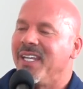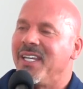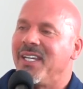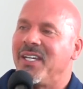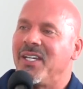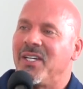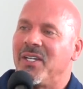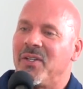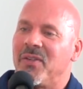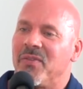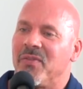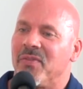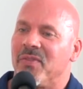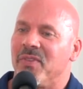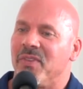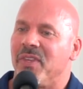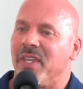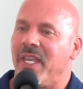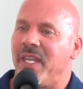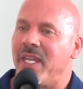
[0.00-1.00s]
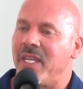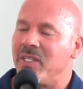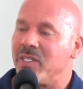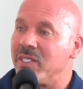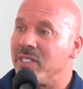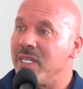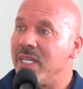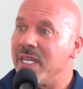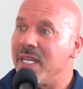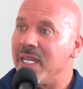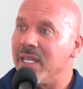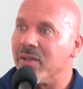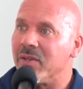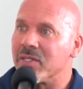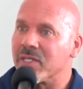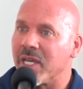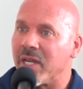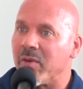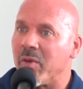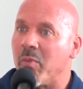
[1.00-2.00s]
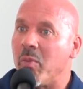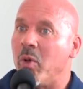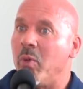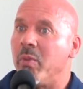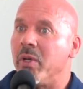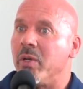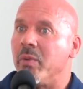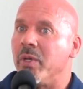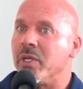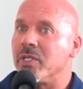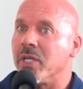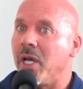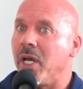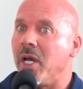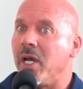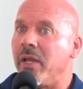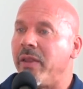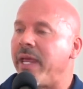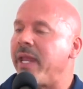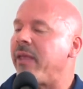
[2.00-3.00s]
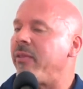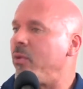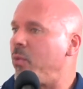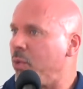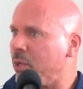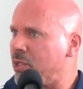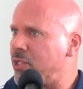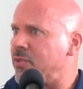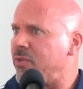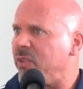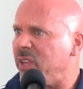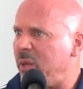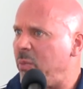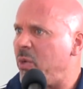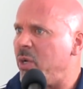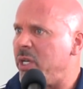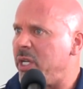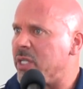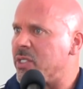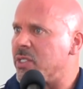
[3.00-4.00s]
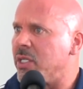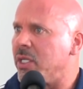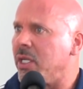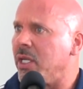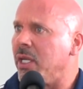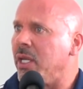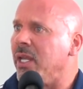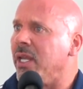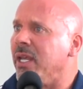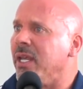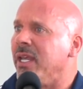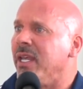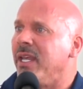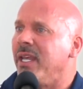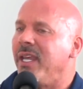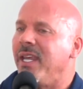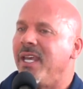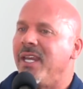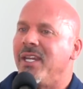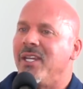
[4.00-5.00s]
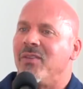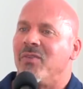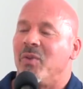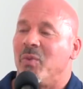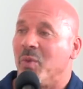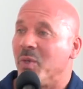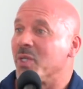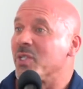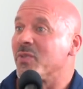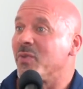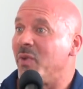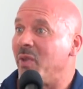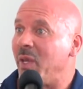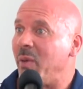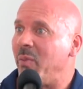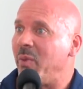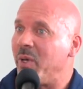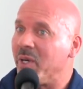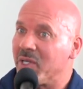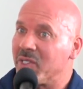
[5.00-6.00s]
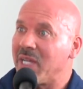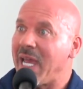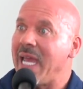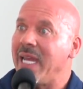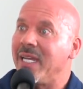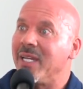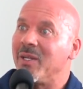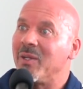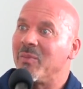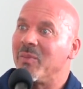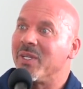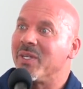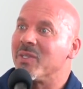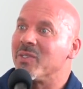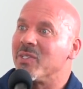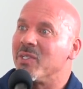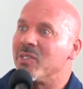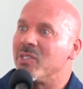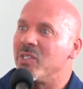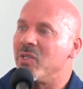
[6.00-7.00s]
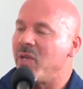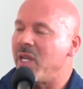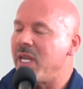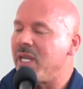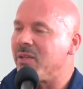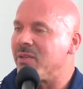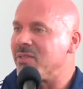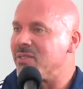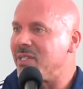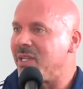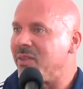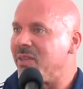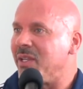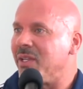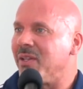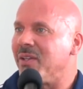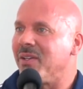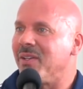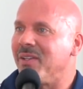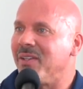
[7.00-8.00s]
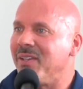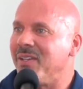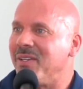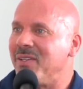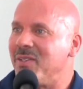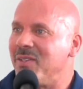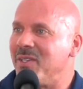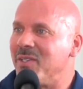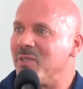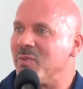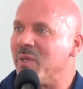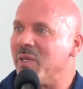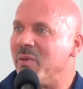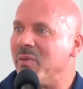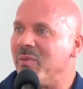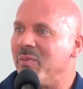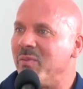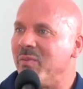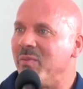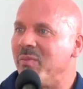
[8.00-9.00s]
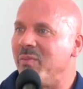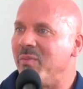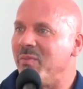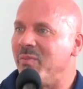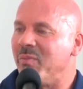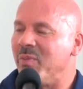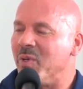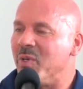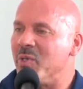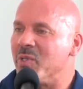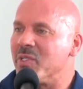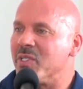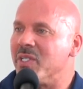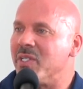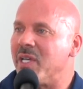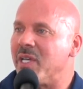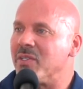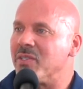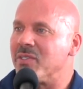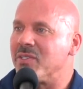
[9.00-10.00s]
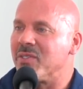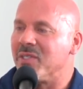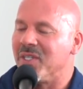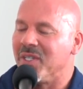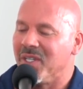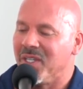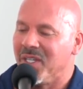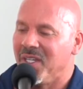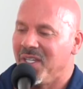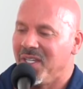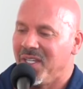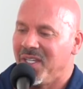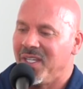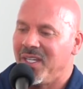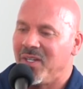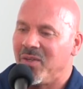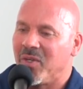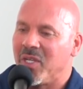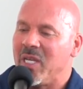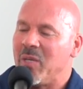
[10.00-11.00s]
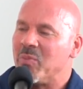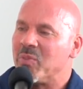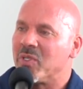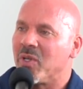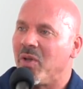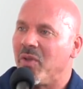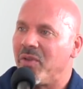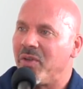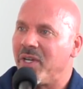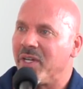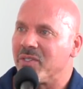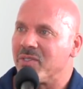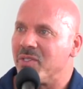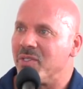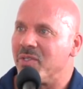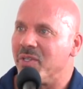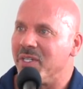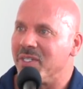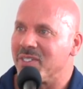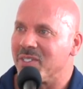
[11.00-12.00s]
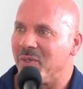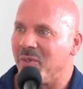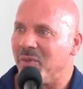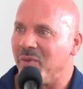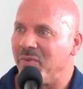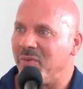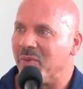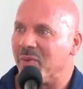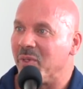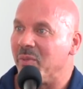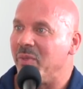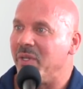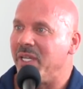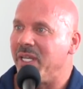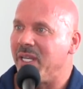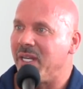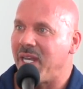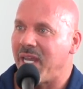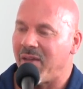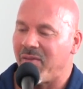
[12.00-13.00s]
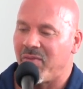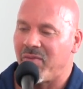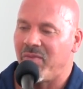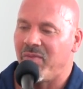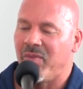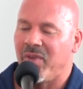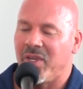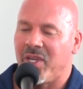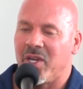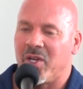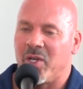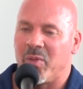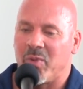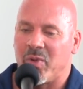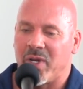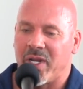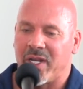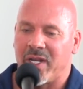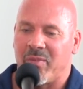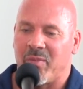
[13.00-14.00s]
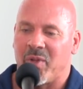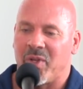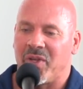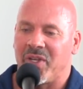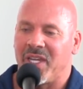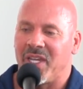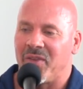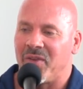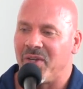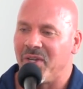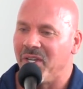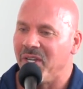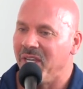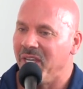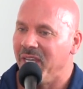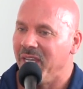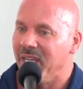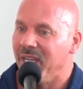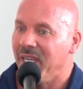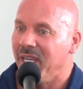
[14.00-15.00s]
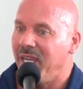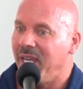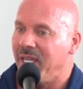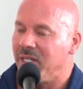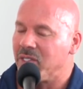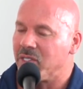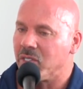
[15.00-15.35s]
and they see, there's kind of a moment at which, that either works for them or it doesn't. And if it works for them, they're excited because it's unique. There's nothing that's been produced that does, you know, keeps all their extra drinks cold for them, and mm-hmm. they carry them around, have them all together. And